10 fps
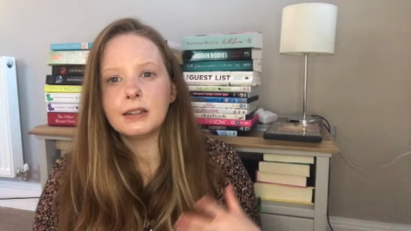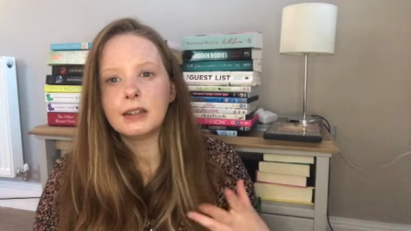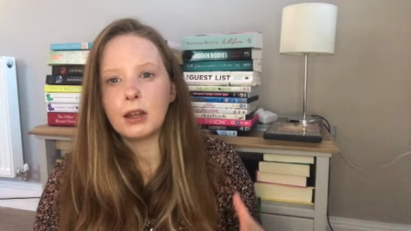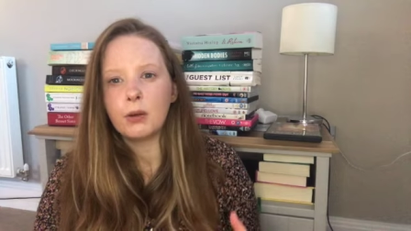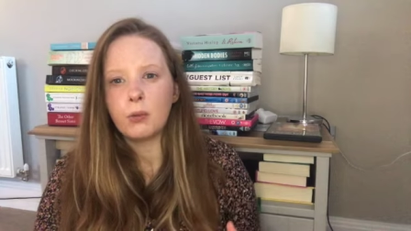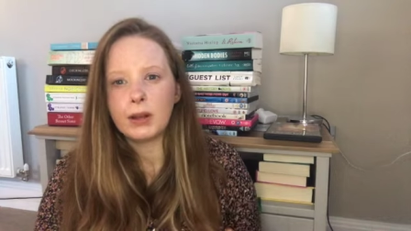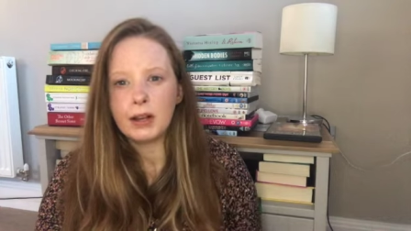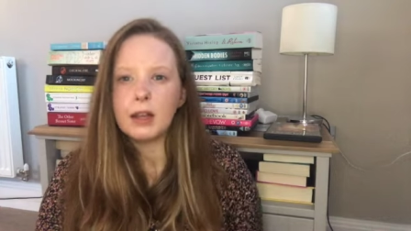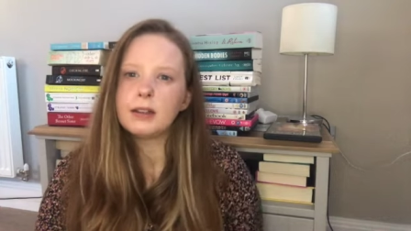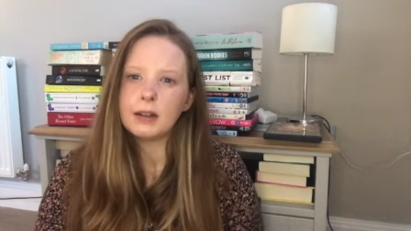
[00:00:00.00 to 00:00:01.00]
So when
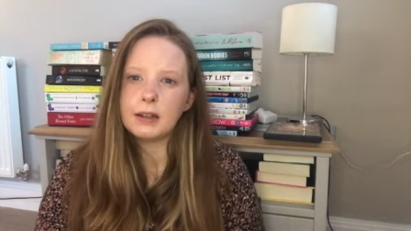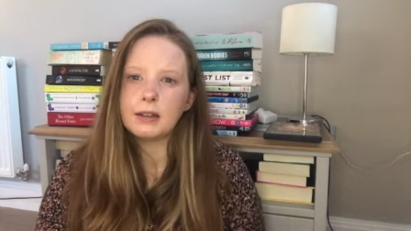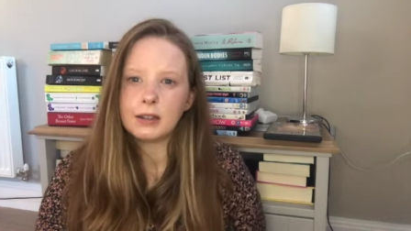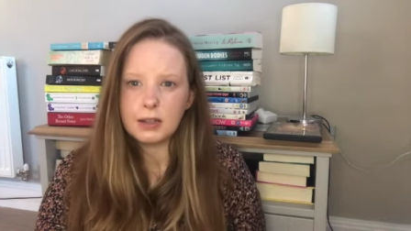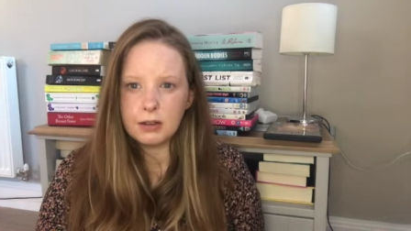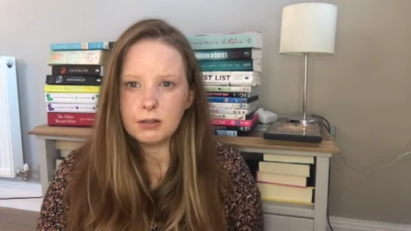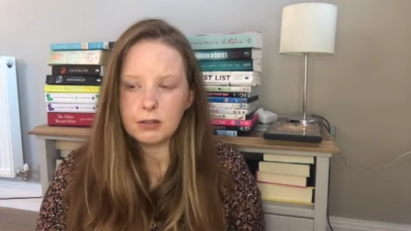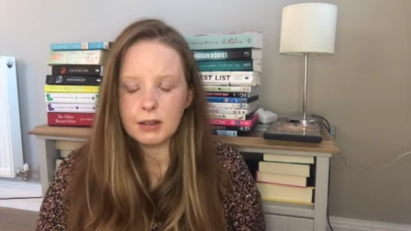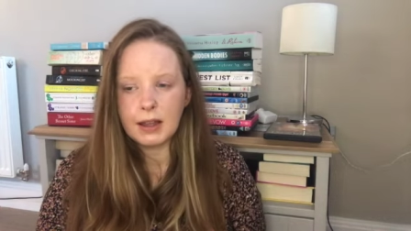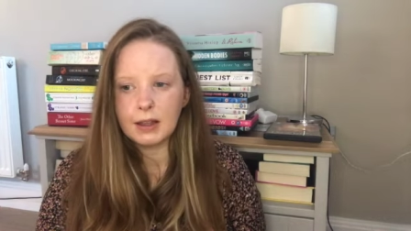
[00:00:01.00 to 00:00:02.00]
her son is accused
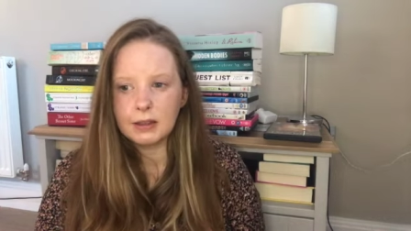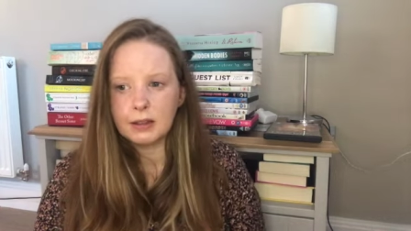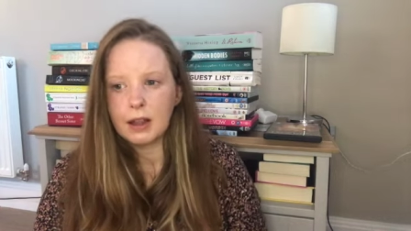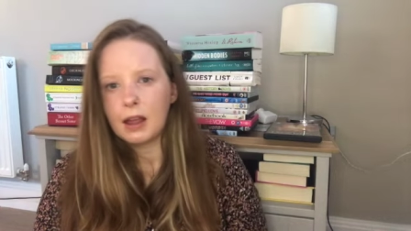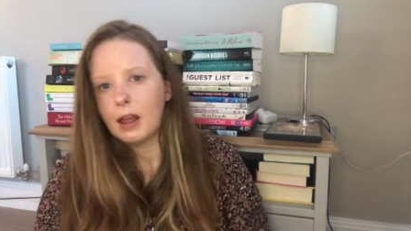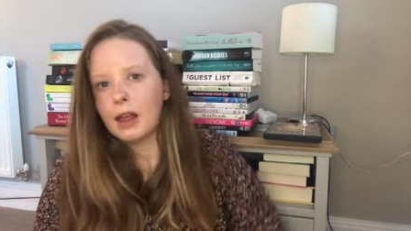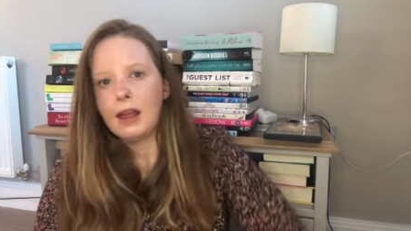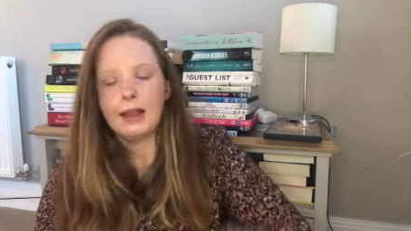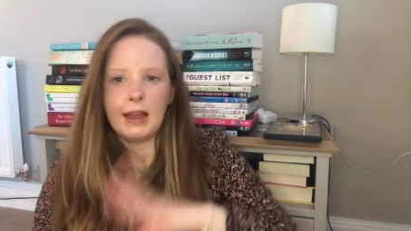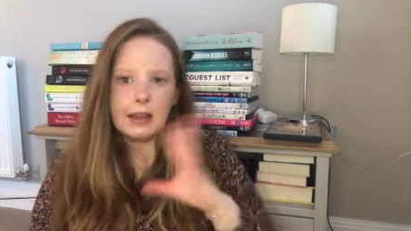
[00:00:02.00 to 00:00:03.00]
of this,
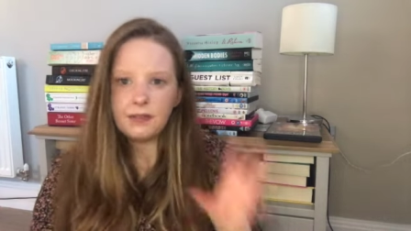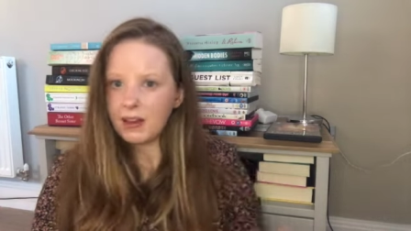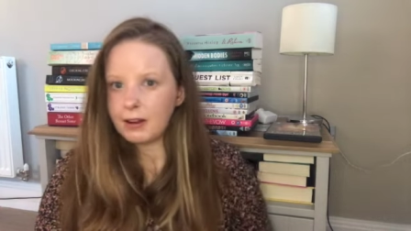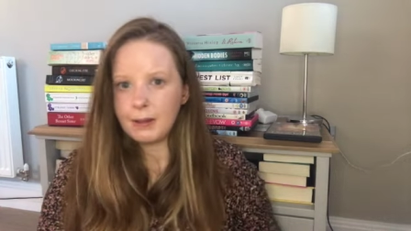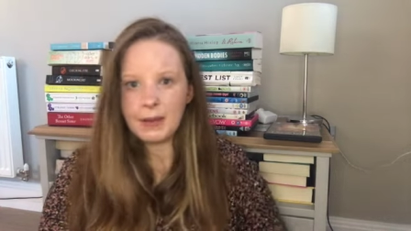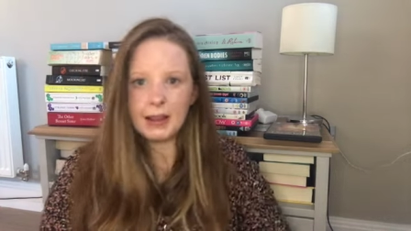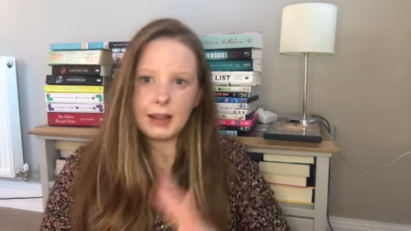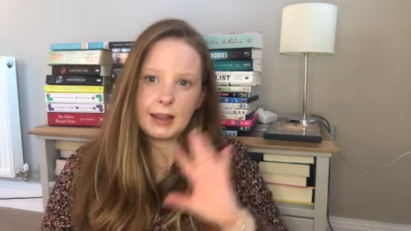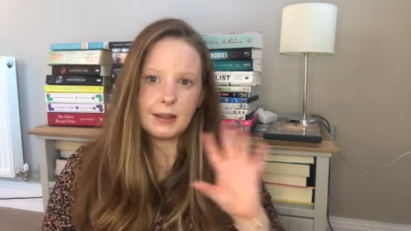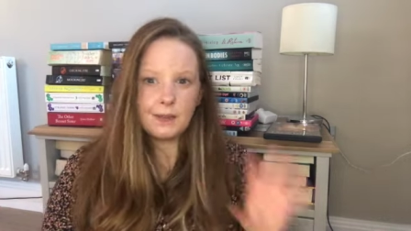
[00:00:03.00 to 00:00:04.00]
it gets very big, it
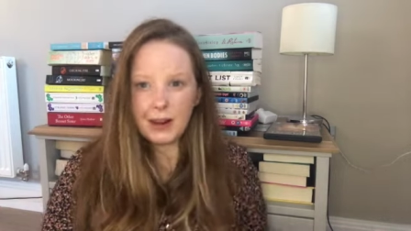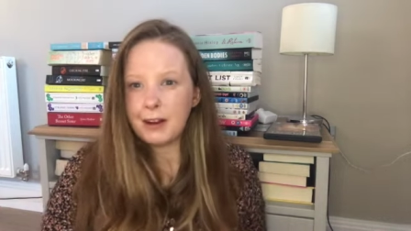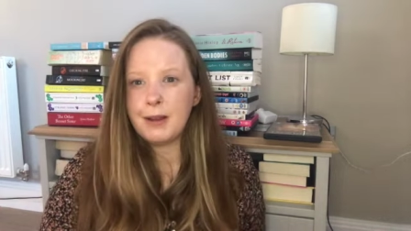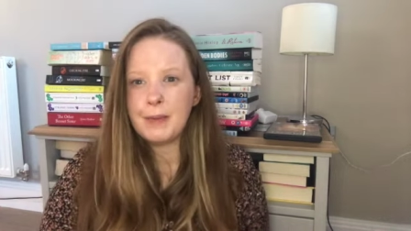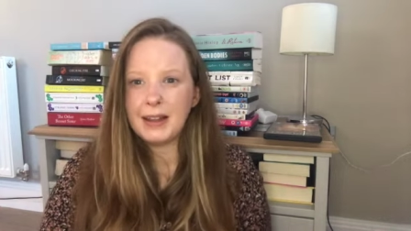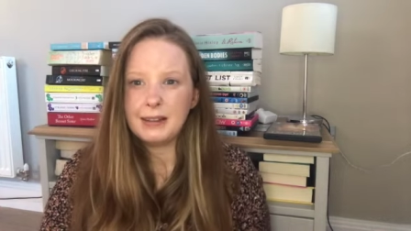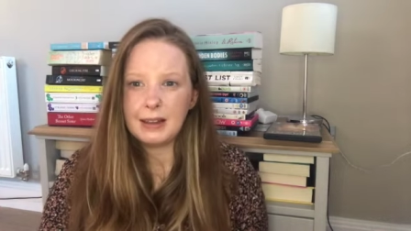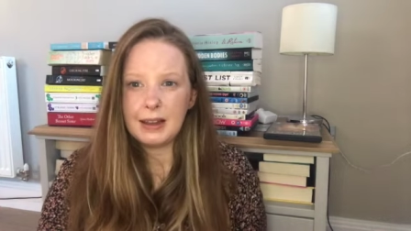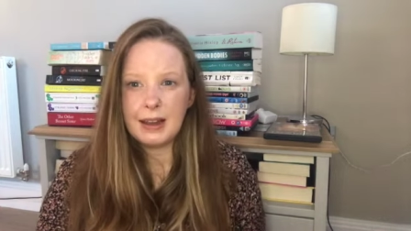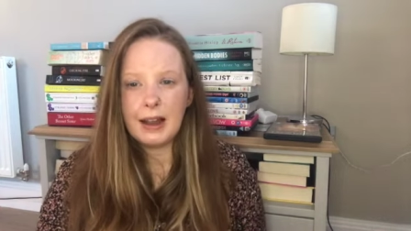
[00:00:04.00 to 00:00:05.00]
gets very
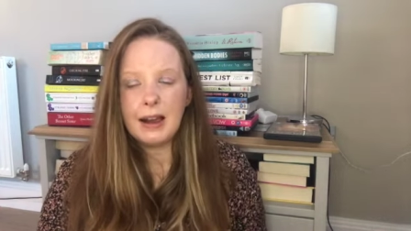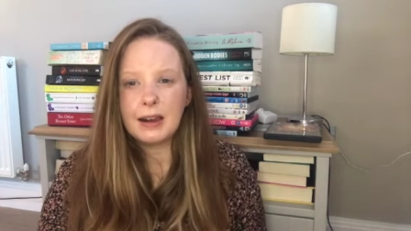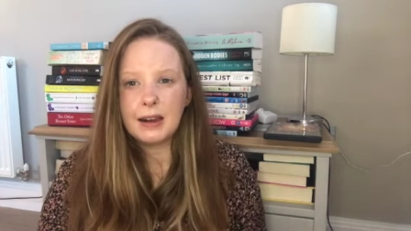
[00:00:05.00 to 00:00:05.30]
messy.